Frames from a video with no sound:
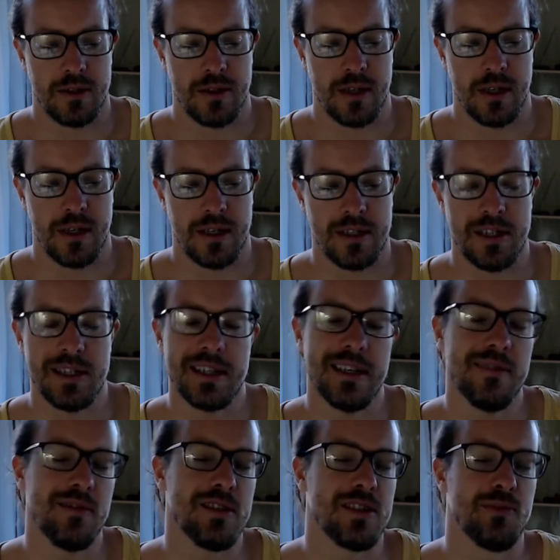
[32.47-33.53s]
and just give
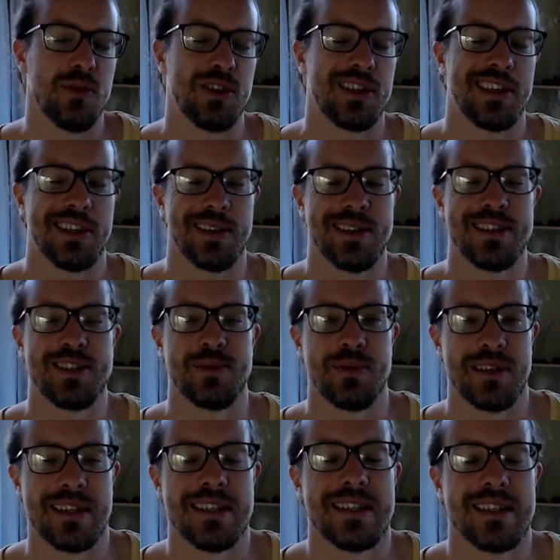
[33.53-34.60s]
you some encouragement.
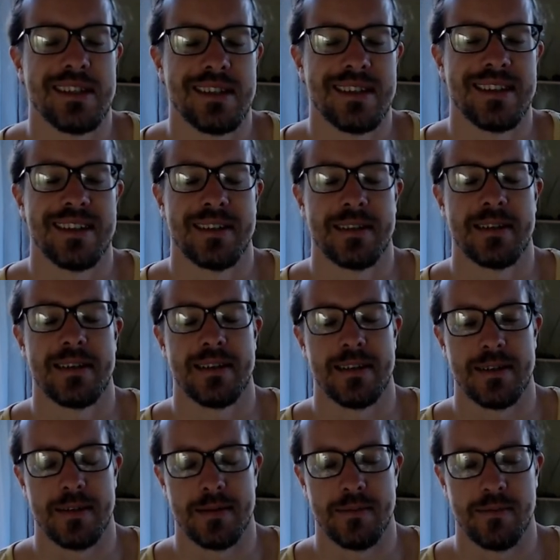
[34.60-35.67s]

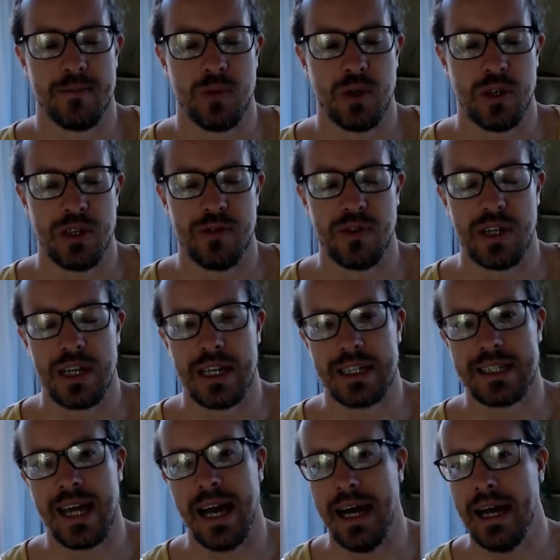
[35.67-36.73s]
Um, we're living in a
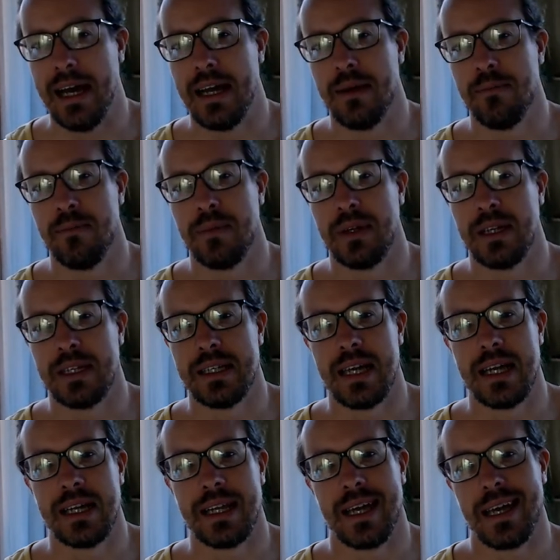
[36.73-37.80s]
time and a day
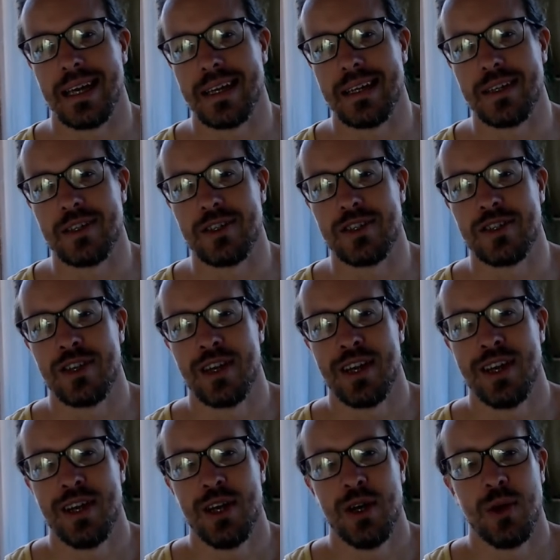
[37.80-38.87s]
and age
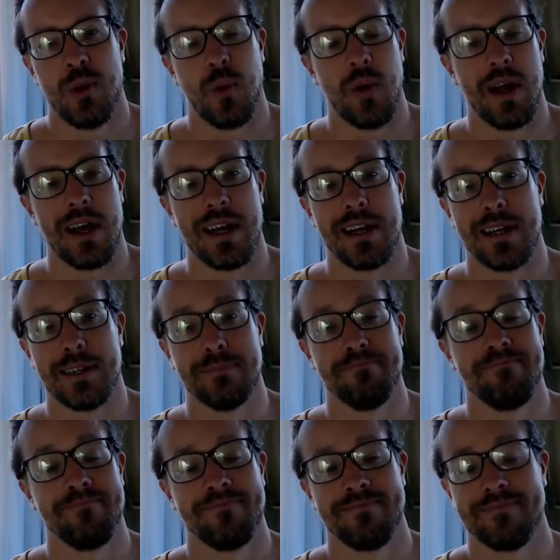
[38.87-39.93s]
where
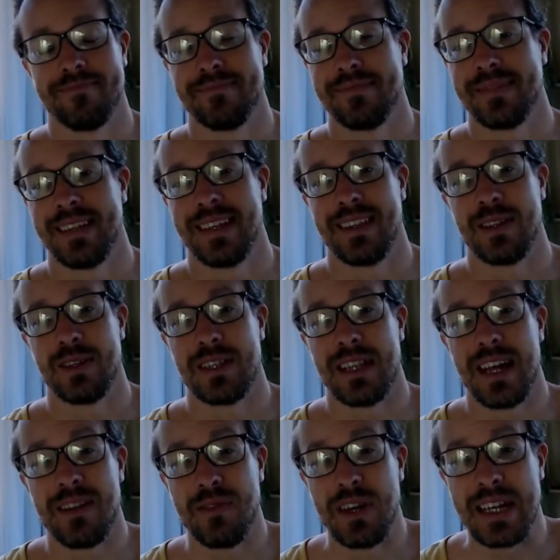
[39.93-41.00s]
there's a lot
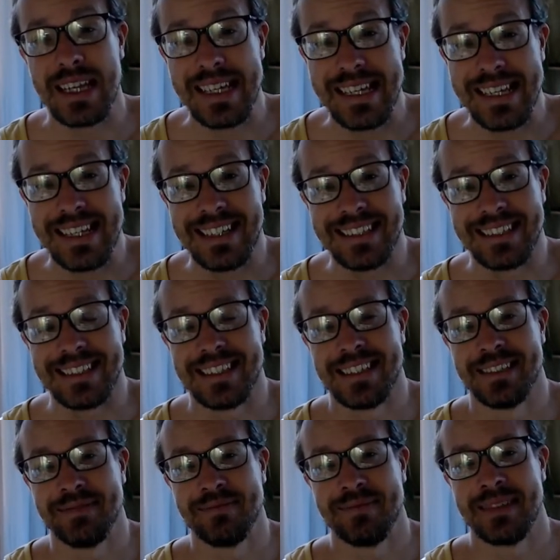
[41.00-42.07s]
of unease.
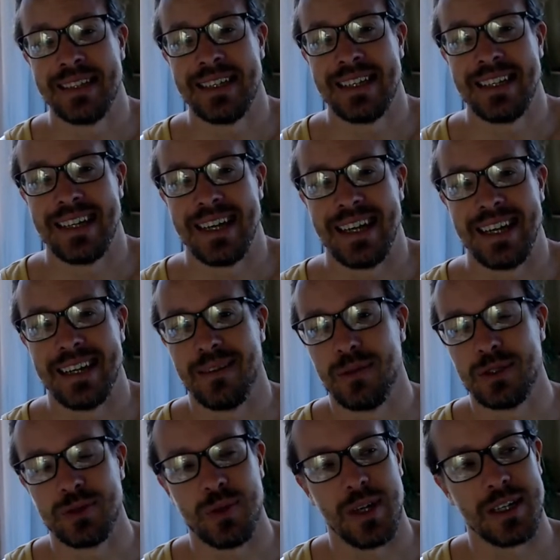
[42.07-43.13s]
I
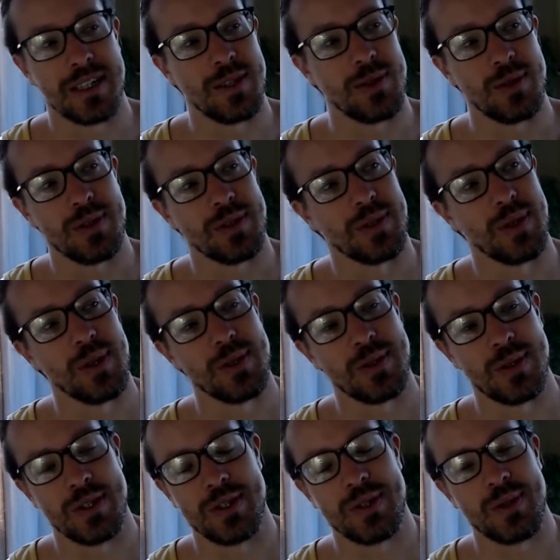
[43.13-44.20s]
was walking through the
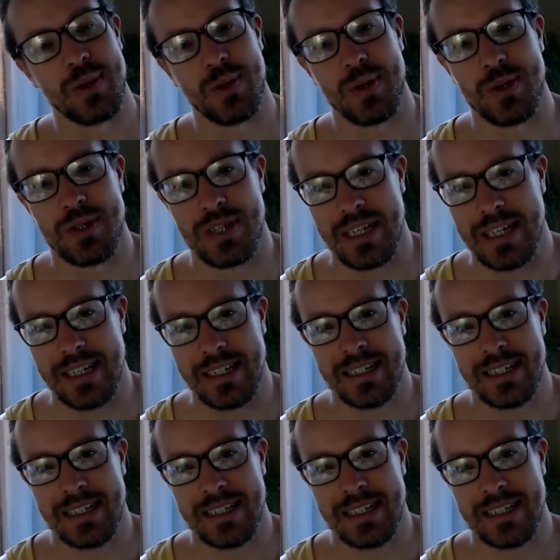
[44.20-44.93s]
grocery stores and